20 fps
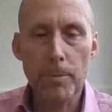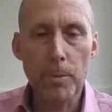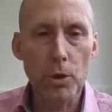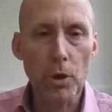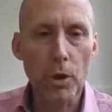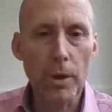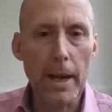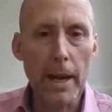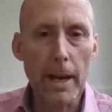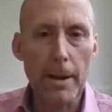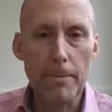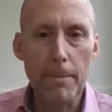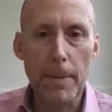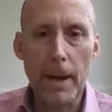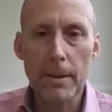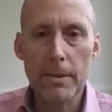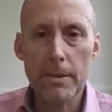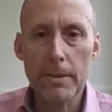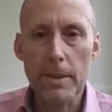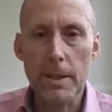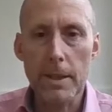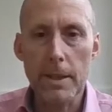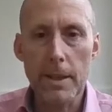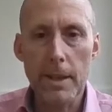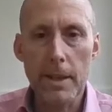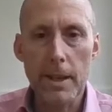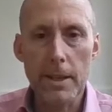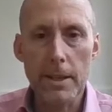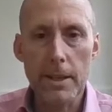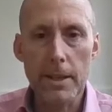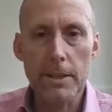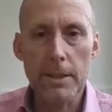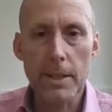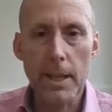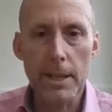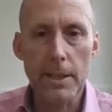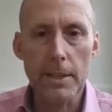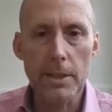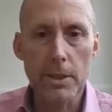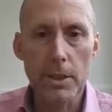knockout mouse that
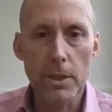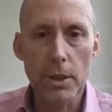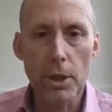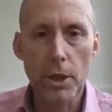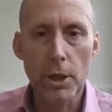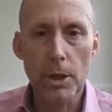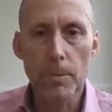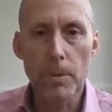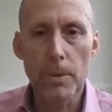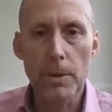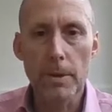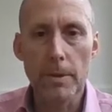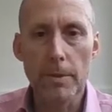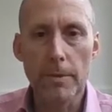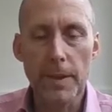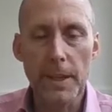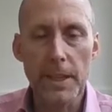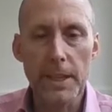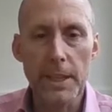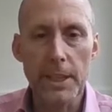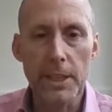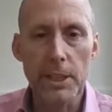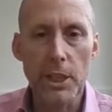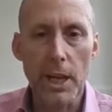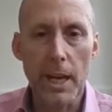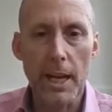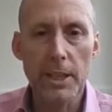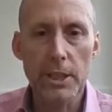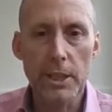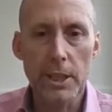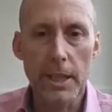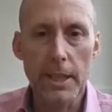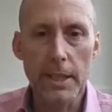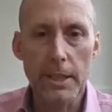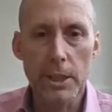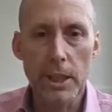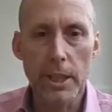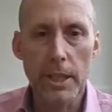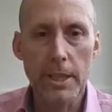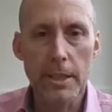contains human VDJ
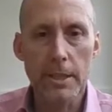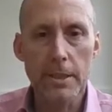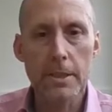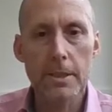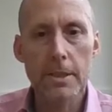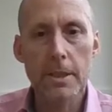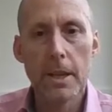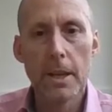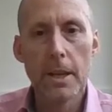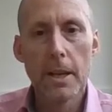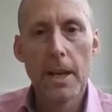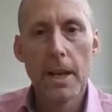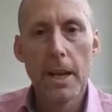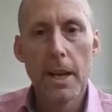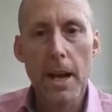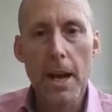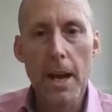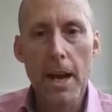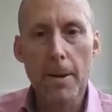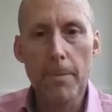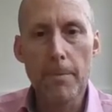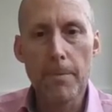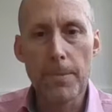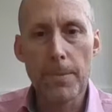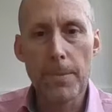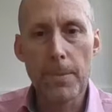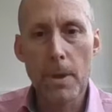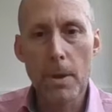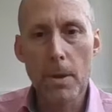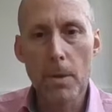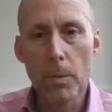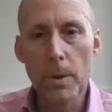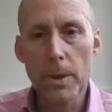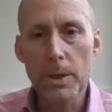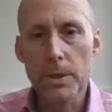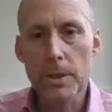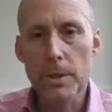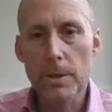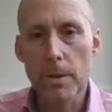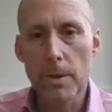genes,
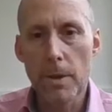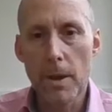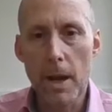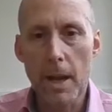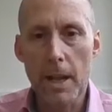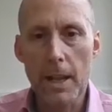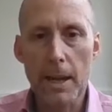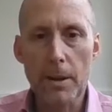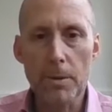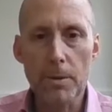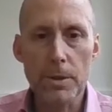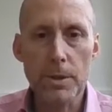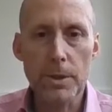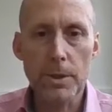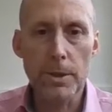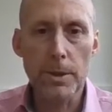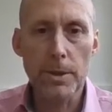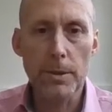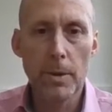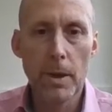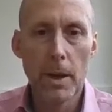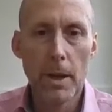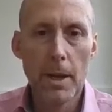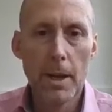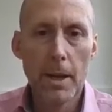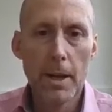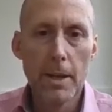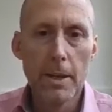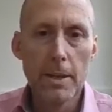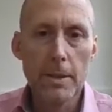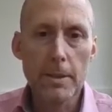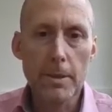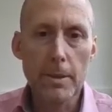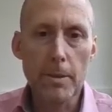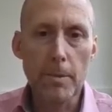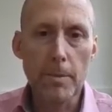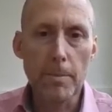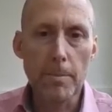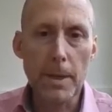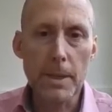which allow us to
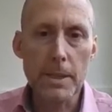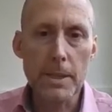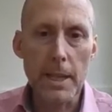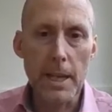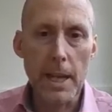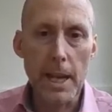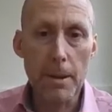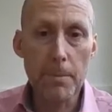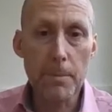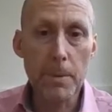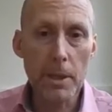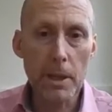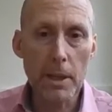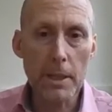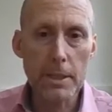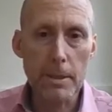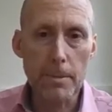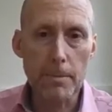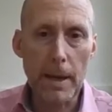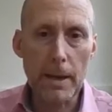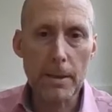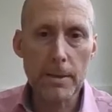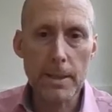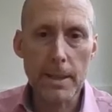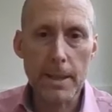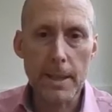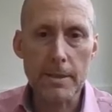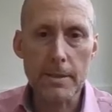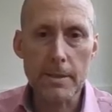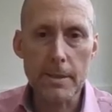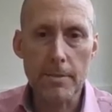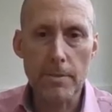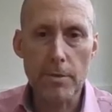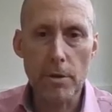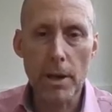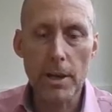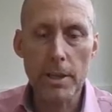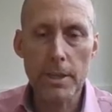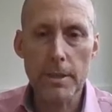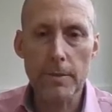basically immunize a mouse against a
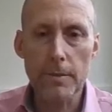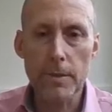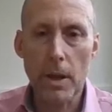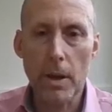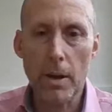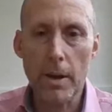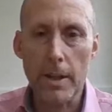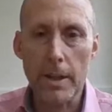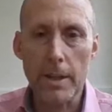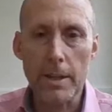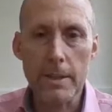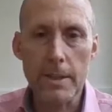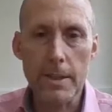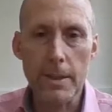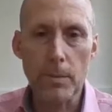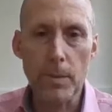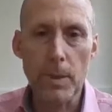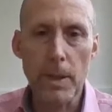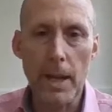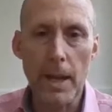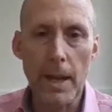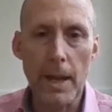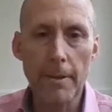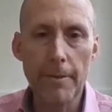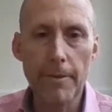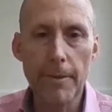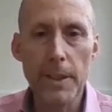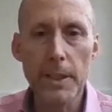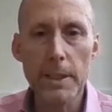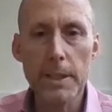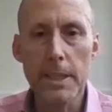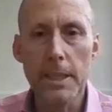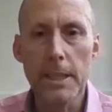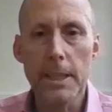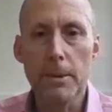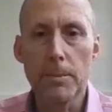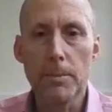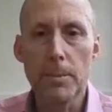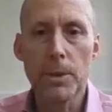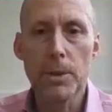variety of targets, and then we get
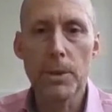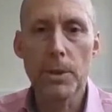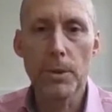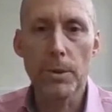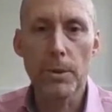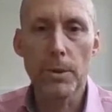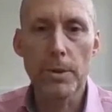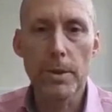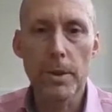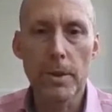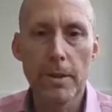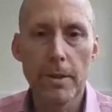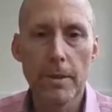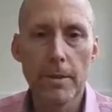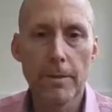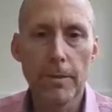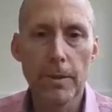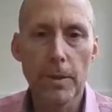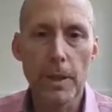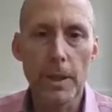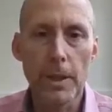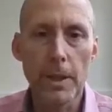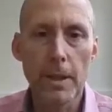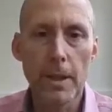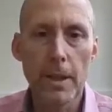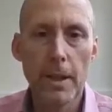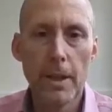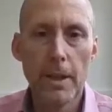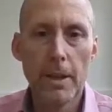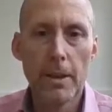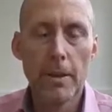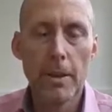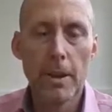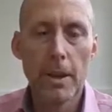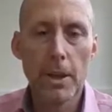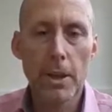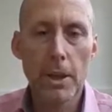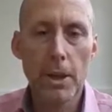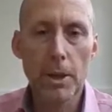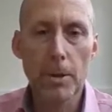affinity matured, fully
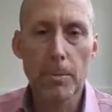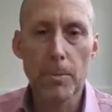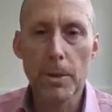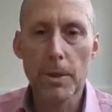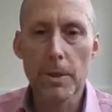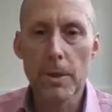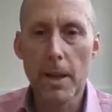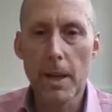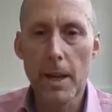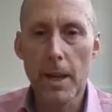human